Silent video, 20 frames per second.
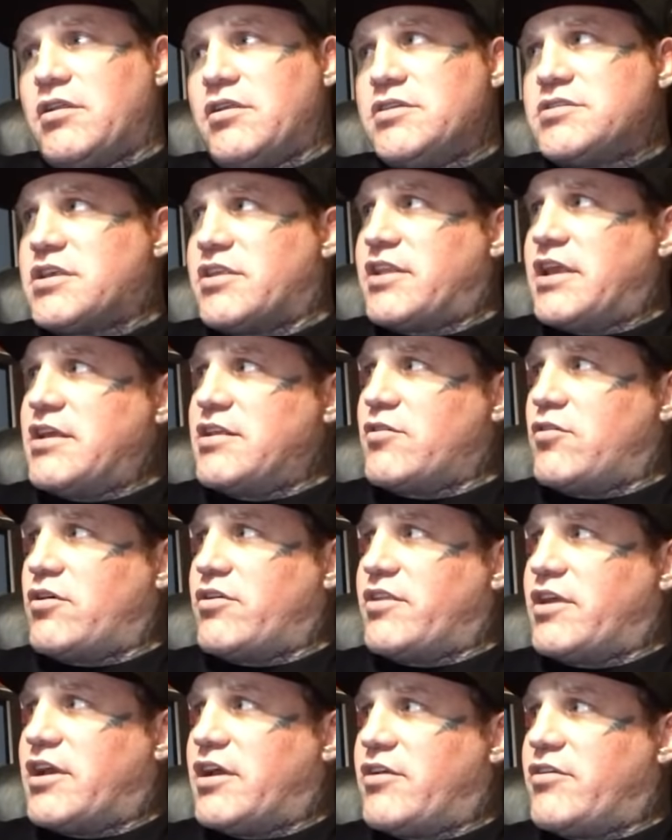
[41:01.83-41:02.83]
least I think the
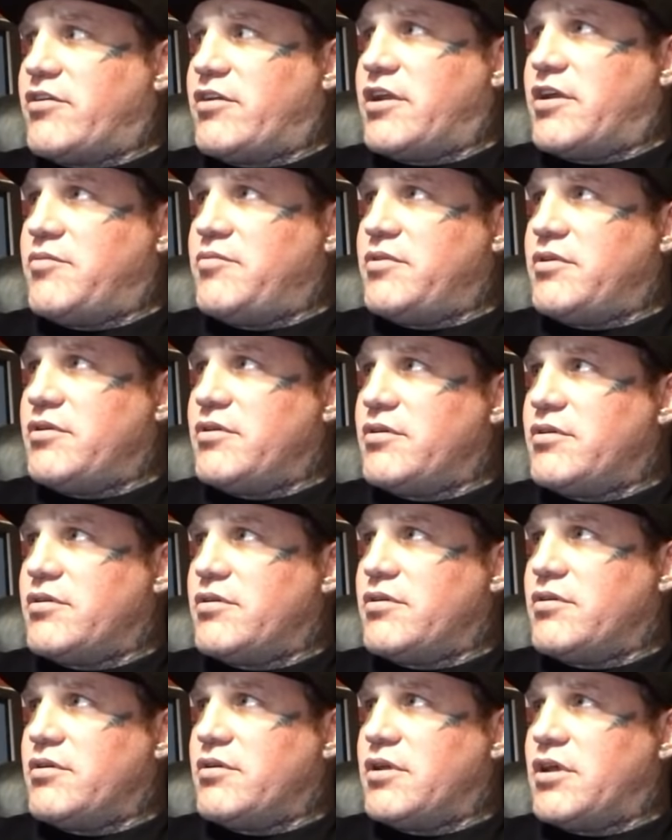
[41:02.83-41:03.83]
only thing I ever named
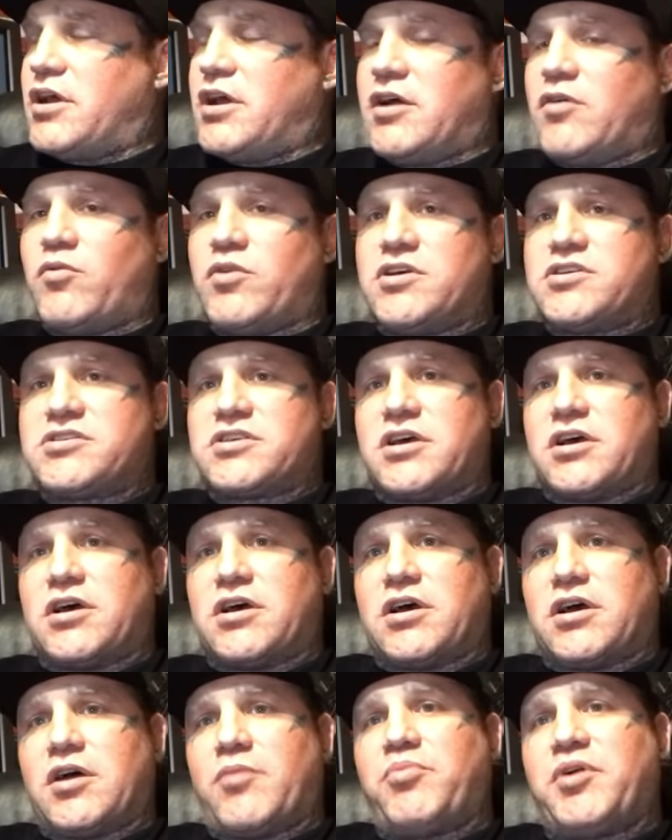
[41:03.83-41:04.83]
was
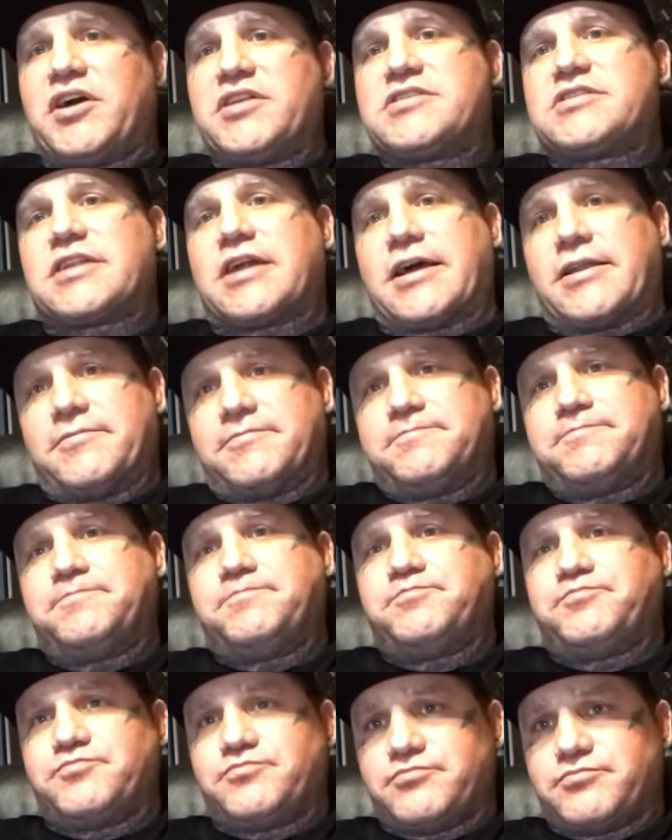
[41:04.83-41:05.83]
a Pud slide.
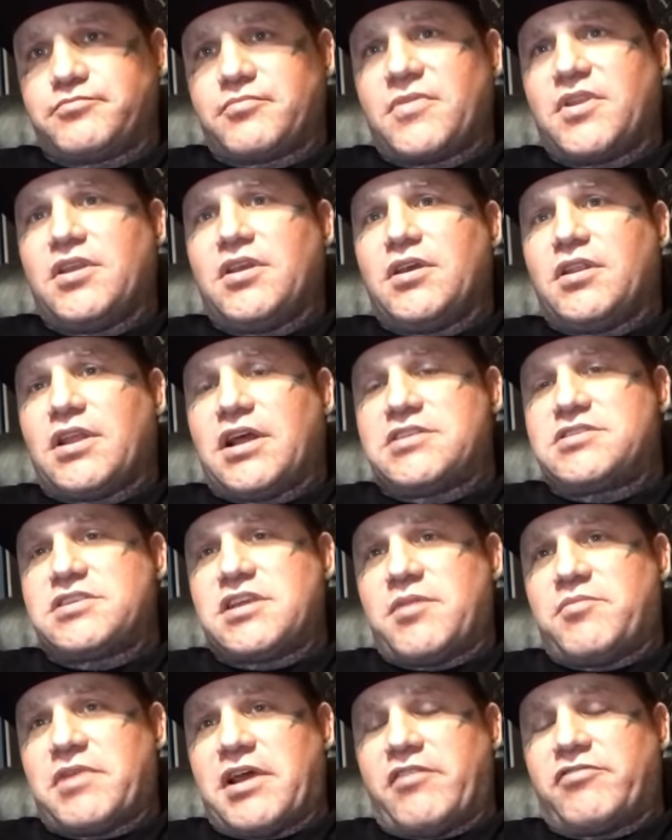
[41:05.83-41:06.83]
That's
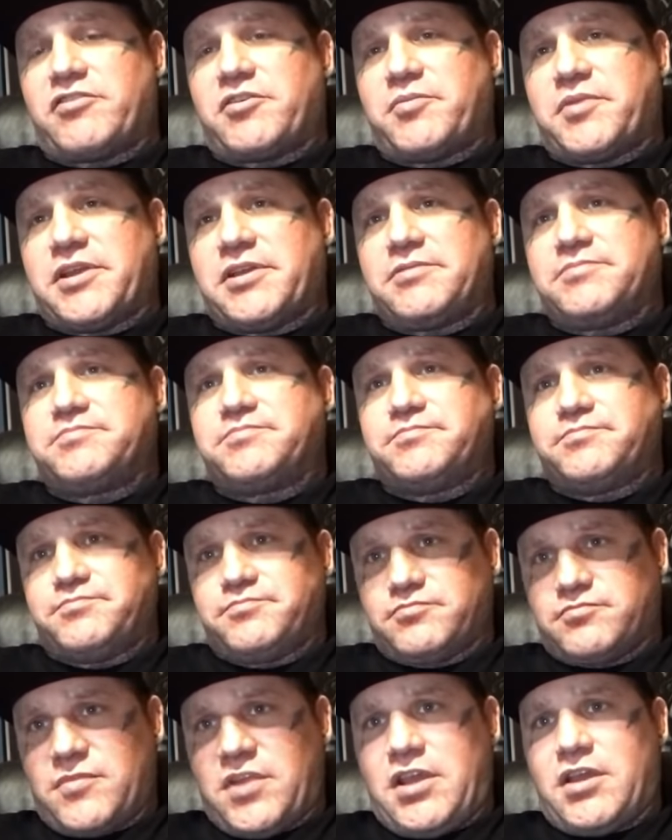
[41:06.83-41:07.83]
named after me.
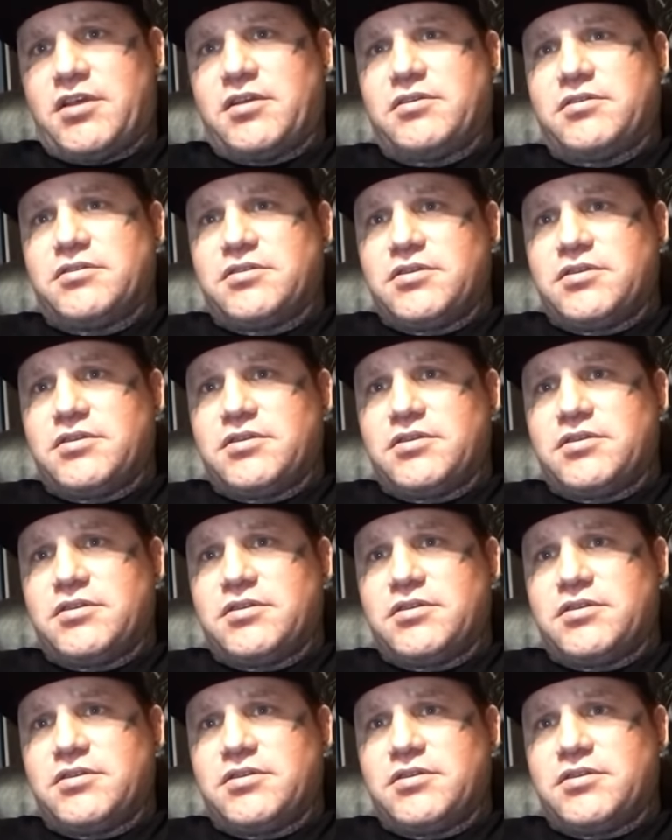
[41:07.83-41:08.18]
Yeah.